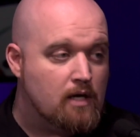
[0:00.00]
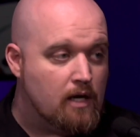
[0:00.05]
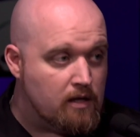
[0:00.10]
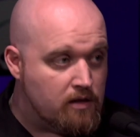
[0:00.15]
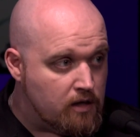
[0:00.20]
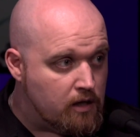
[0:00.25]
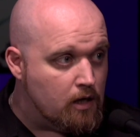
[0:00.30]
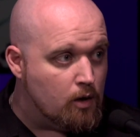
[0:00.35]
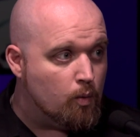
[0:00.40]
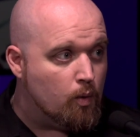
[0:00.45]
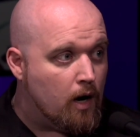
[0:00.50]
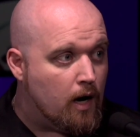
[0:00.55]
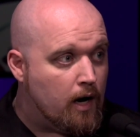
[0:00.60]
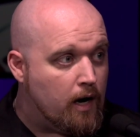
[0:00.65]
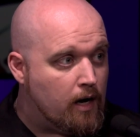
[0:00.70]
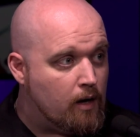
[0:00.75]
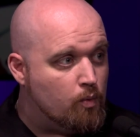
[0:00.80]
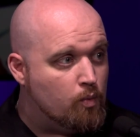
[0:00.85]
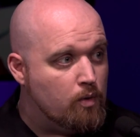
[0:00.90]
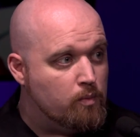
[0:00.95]
And I think you're
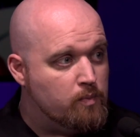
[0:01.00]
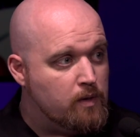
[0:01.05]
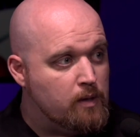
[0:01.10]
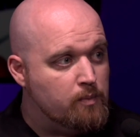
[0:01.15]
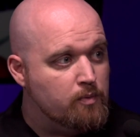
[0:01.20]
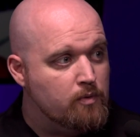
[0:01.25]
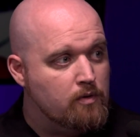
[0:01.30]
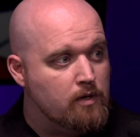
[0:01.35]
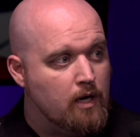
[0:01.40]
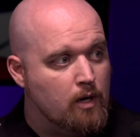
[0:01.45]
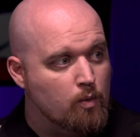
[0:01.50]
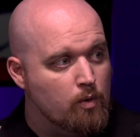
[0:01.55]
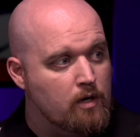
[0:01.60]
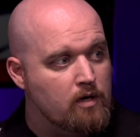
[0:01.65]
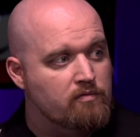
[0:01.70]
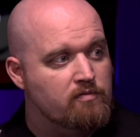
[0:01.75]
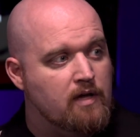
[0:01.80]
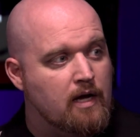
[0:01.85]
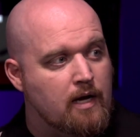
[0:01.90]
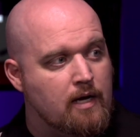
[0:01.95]
right when people get
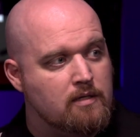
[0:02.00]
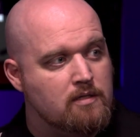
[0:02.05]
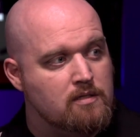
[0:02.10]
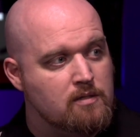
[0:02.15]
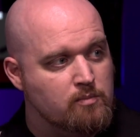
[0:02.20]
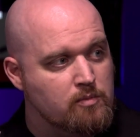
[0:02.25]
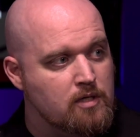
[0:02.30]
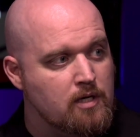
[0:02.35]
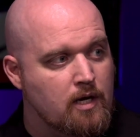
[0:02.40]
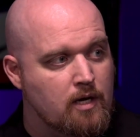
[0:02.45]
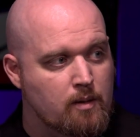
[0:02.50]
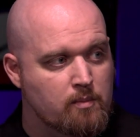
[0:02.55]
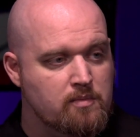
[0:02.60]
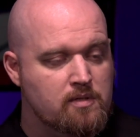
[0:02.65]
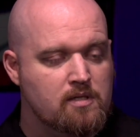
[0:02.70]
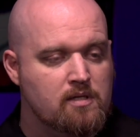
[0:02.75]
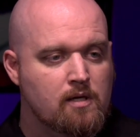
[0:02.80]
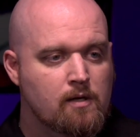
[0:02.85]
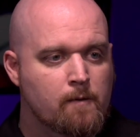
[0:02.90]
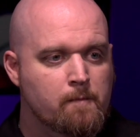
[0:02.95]
rid of that
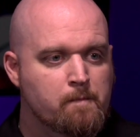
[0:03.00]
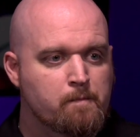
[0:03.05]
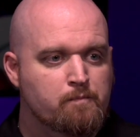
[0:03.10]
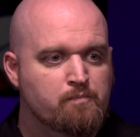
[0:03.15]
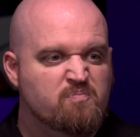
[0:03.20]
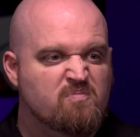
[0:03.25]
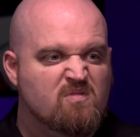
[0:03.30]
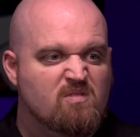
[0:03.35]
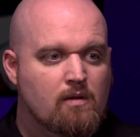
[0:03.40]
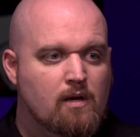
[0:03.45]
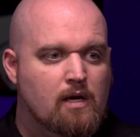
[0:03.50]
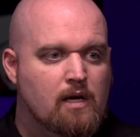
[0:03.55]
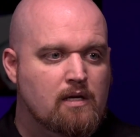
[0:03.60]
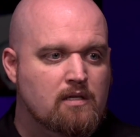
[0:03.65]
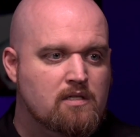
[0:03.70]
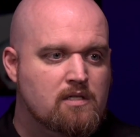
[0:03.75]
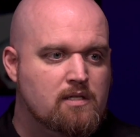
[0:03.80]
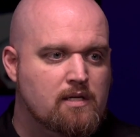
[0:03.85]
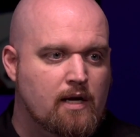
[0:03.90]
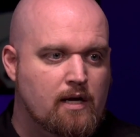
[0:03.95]
sometimes
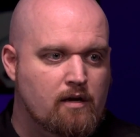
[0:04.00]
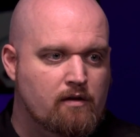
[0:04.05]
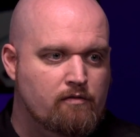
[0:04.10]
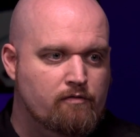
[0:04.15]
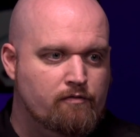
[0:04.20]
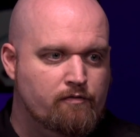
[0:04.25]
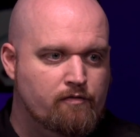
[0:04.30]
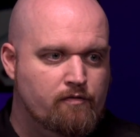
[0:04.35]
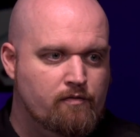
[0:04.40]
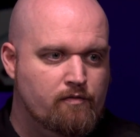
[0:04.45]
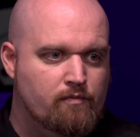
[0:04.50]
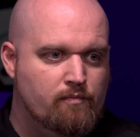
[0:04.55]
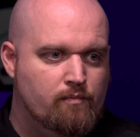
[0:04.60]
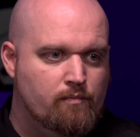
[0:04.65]
instead of